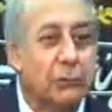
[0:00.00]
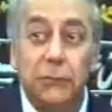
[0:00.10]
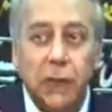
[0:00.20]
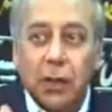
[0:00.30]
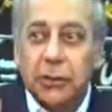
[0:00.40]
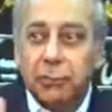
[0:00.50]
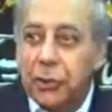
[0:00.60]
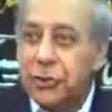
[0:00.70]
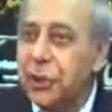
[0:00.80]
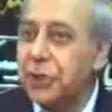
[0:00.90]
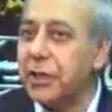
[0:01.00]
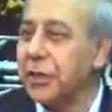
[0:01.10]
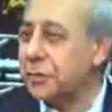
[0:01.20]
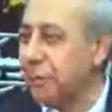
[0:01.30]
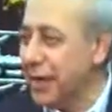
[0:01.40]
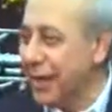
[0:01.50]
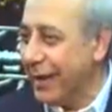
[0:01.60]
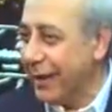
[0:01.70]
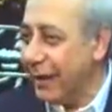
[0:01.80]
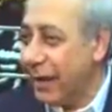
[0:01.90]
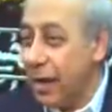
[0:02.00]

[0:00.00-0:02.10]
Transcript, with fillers: not appreciating its meaning.